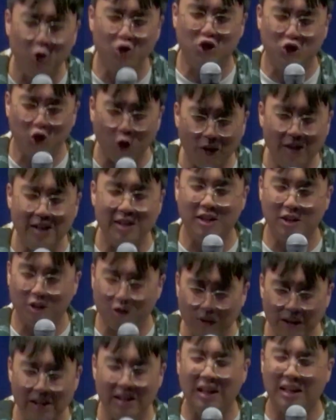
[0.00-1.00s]
joining the
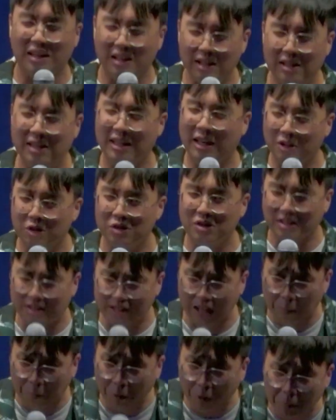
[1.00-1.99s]
training and learning how to
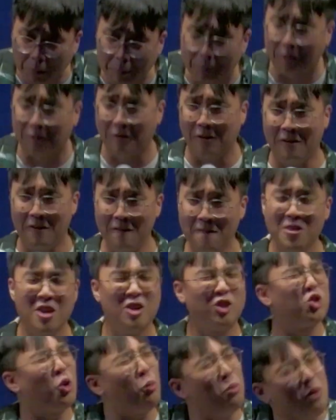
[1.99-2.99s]
disciple people? So we